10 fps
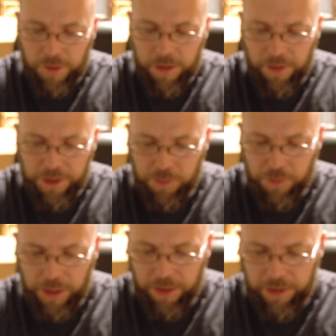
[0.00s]
no, this
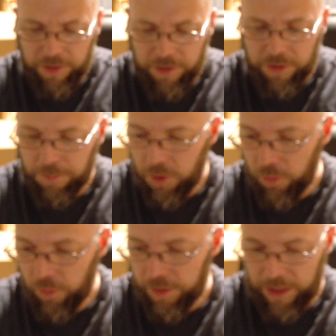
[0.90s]
one here, these are some
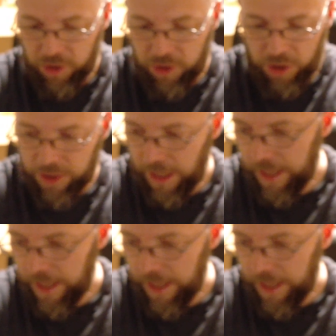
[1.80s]
new ones I just